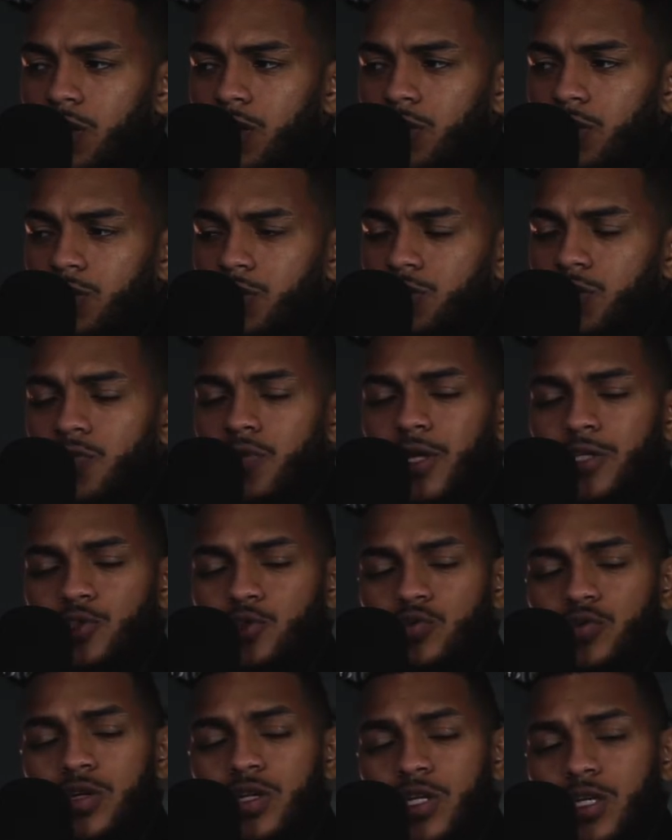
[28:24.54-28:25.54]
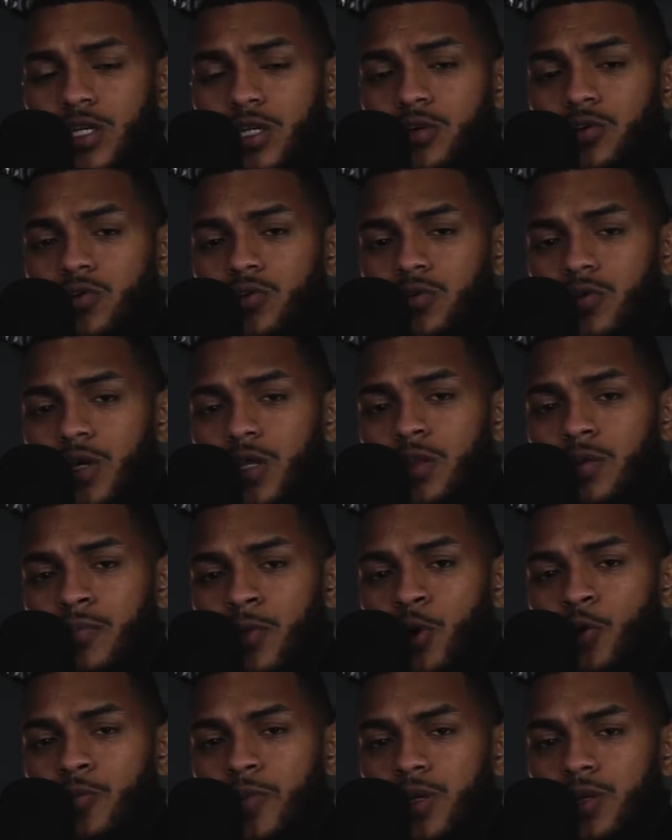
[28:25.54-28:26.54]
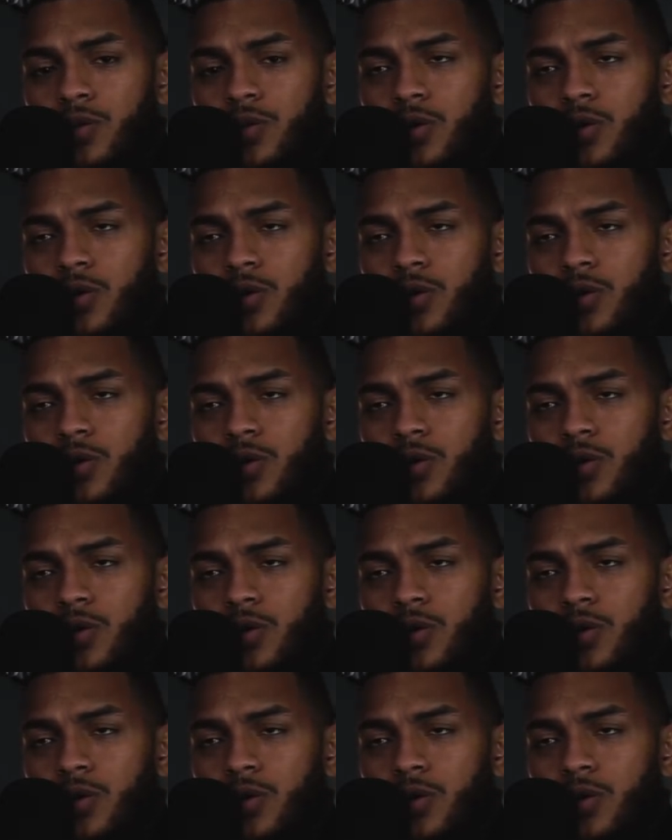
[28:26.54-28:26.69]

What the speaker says: so that you can heal in the moment.